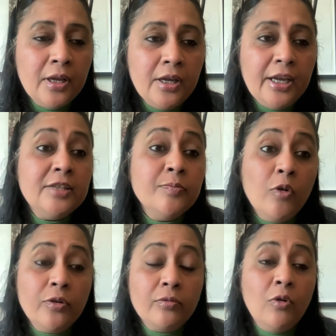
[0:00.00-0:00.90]
it
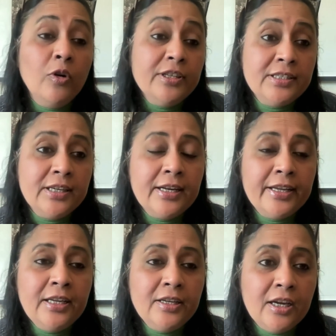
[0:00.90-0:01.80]
more
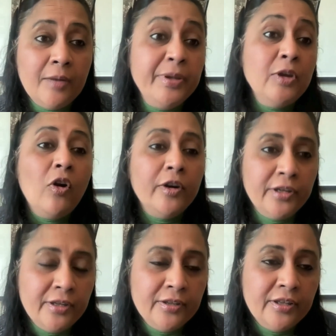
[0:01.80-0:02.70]
holistically beyond
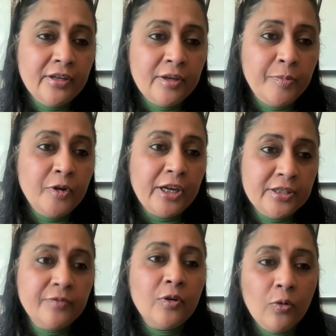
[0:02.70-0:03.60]
the
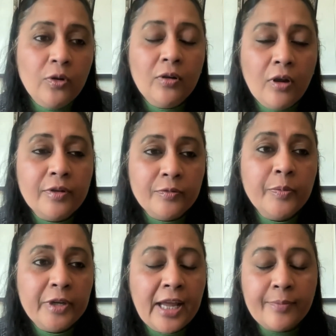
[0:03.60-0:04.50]
reproductive role of a
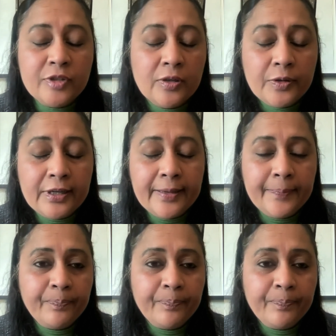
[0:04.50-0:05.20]
woman. Absolutely.